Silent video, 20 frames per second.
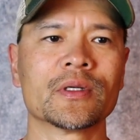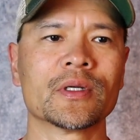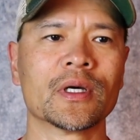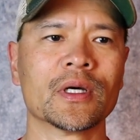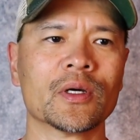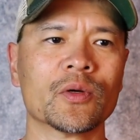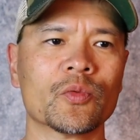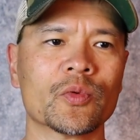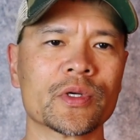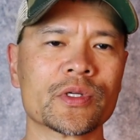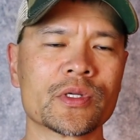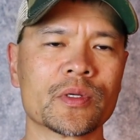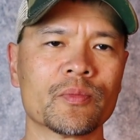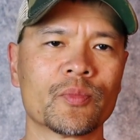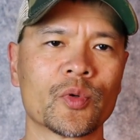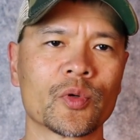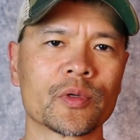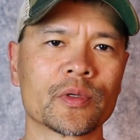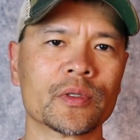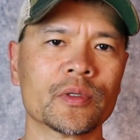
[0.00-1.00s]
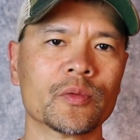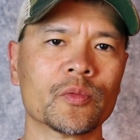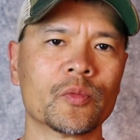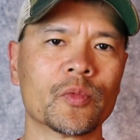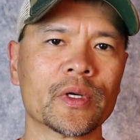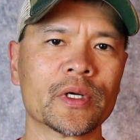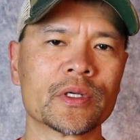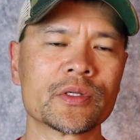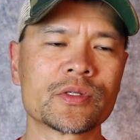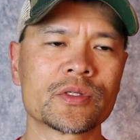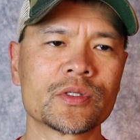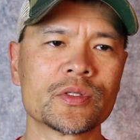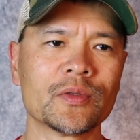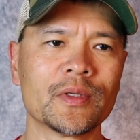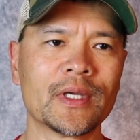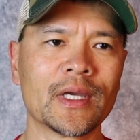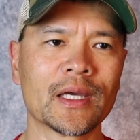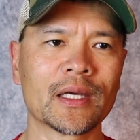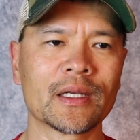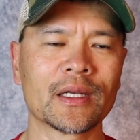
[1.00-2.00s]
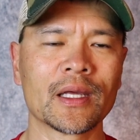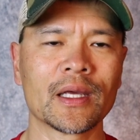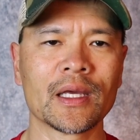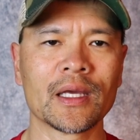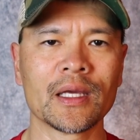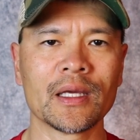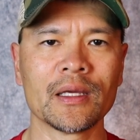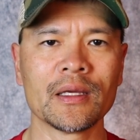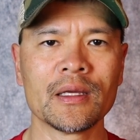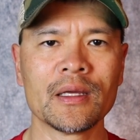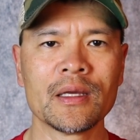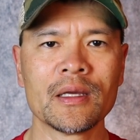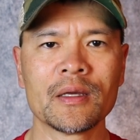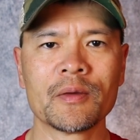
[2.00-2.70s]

was important was to get a